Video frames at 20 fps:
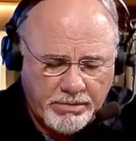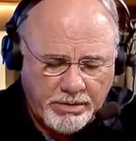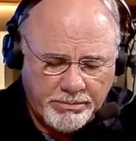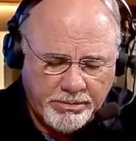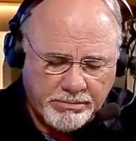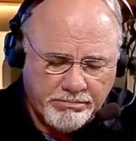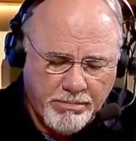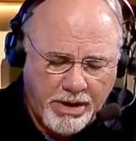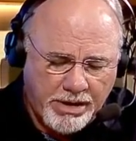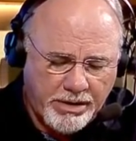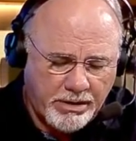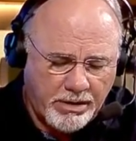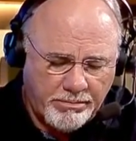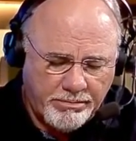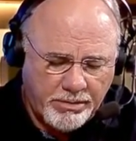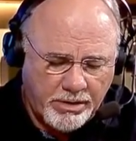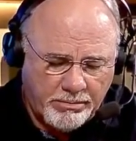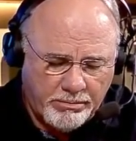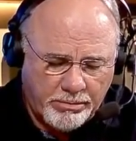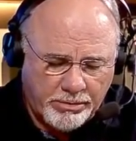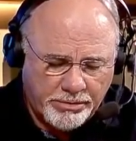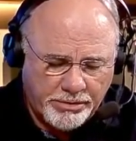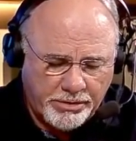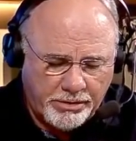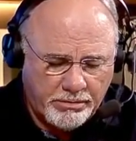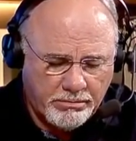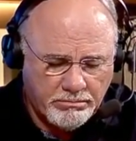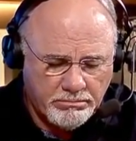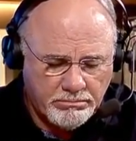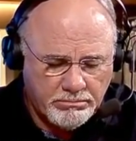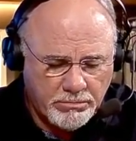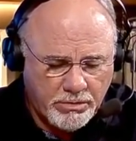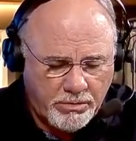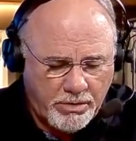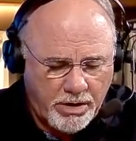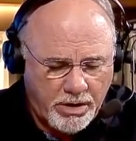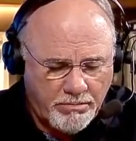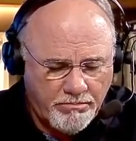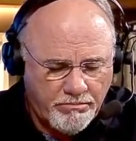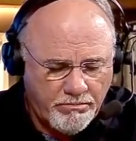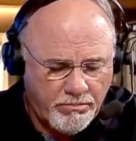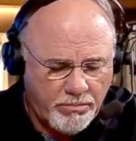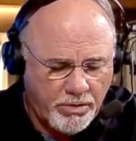I'm just making up numbers here, okay?